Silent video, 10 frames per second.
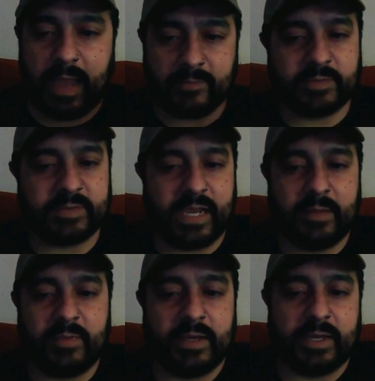have some
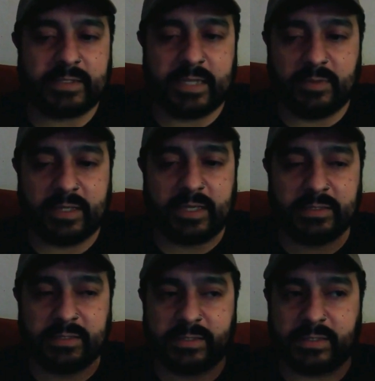time in the next couple of
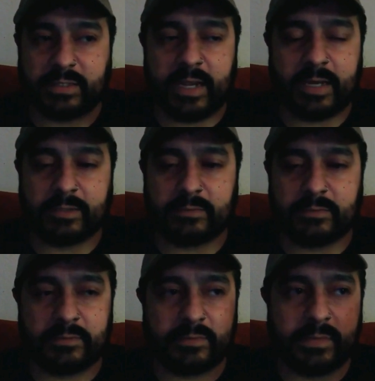days just to kind
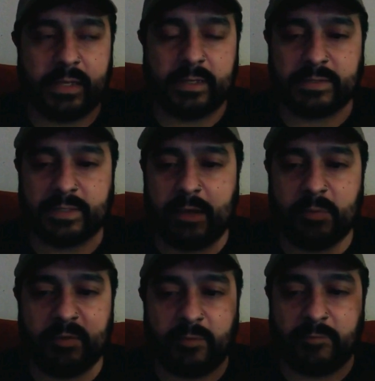of sit down
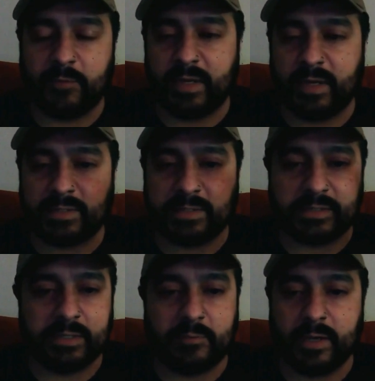with me for a few minutes and
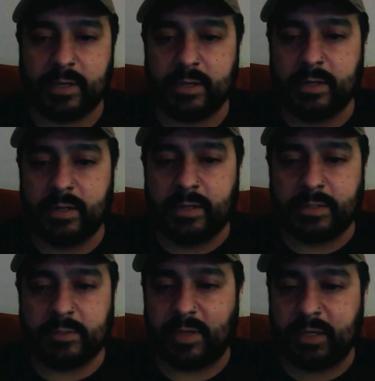see what
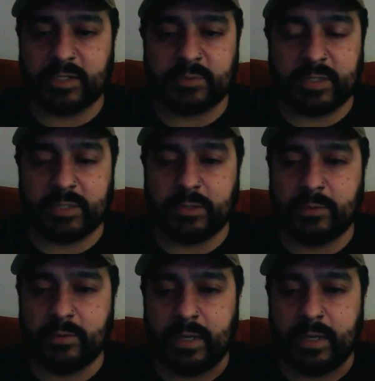it is we do.